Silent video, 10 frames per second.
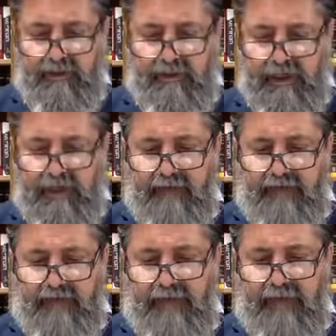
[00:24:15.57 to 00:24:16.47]
The eh,
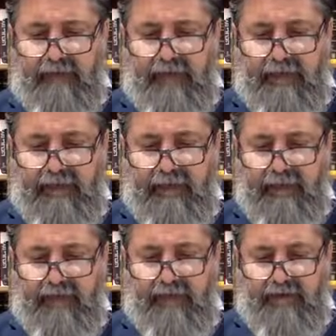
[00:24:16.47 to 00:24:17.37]
Vehi marat
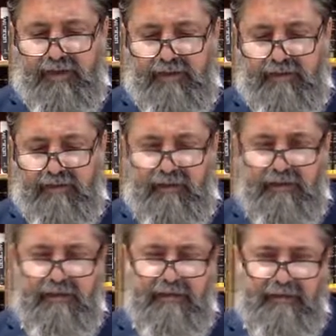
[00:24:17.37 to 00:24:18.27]
nefesh,
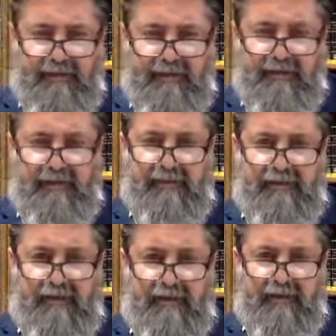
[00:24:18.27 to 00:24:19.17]
she's very
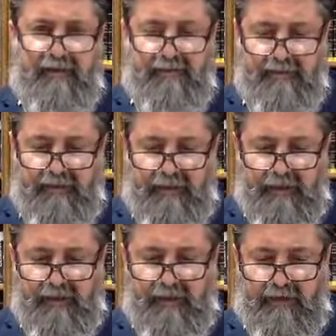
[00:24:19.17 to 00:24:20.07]
sorrow.
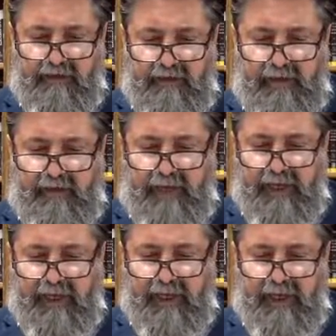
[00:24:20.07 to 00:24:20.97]
But it
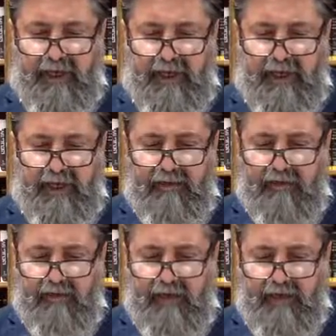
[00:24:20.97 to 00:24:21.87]
palel al
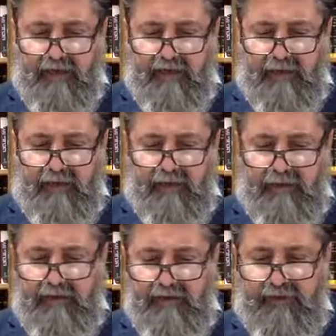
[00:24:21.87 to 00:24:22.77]
Adonai
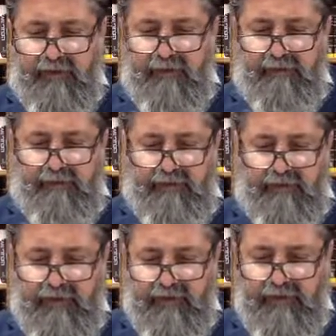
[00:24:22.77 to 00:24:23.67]
v'chot
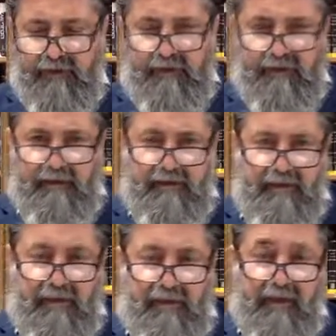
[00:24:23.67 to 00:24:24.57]

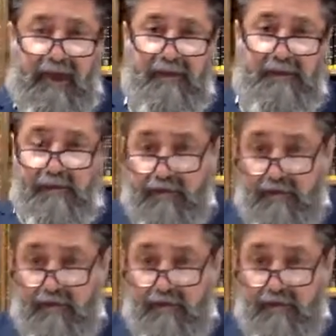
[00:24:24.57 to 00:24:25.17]
she cries so